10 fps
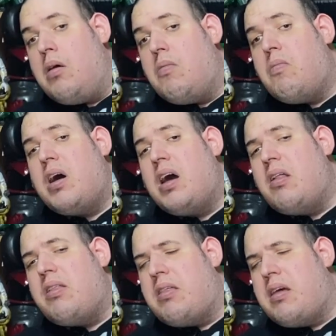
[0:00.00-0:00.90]
my
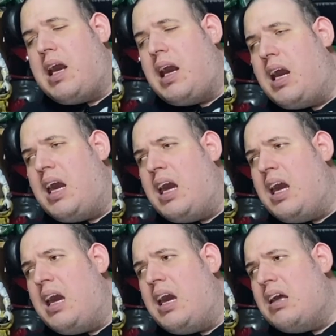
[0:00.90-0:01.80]
other thing
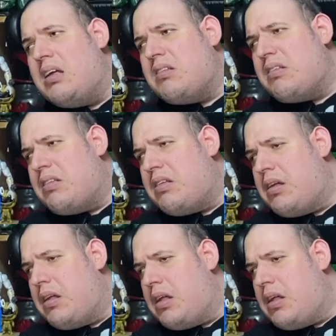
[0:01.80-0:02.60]
is